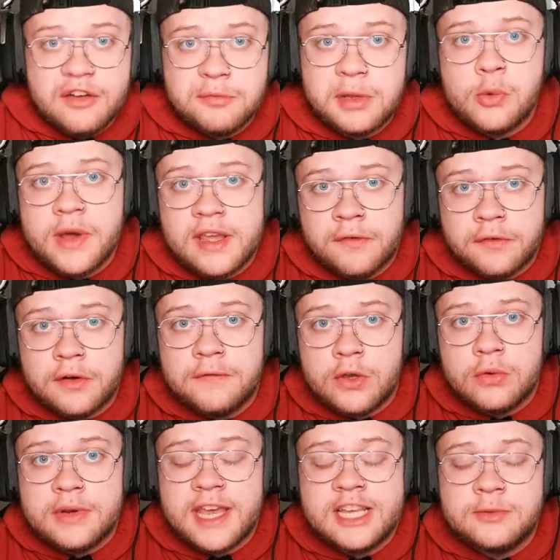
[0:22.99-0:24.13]
I've been away for a
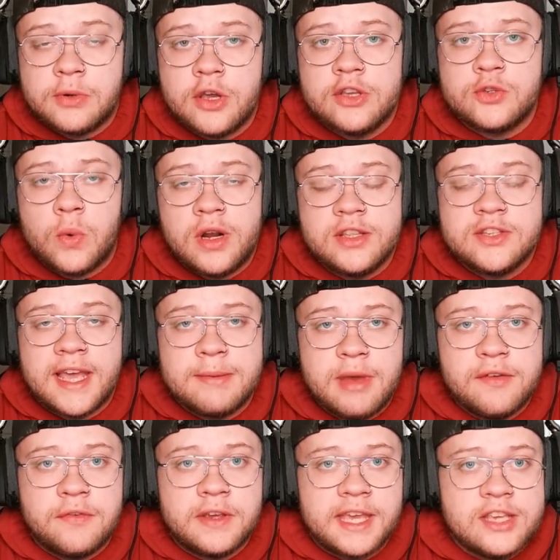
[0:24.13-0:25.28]
few days because I wanted to end
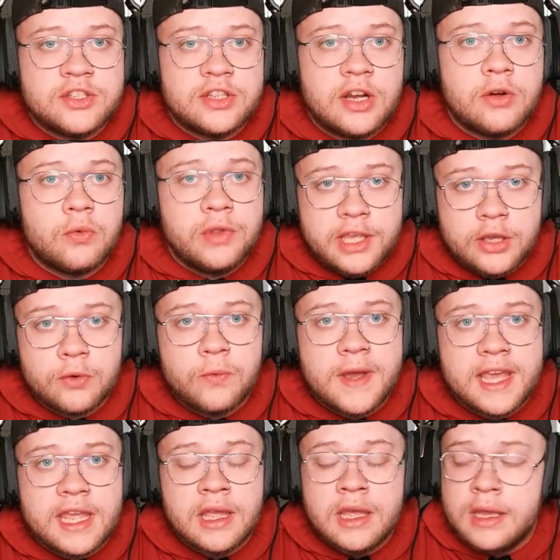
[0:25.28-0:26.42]
my vacation in a really good
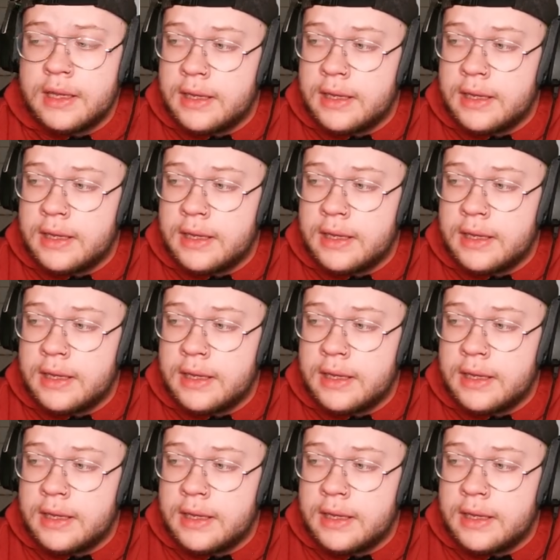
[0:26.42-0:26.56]
way.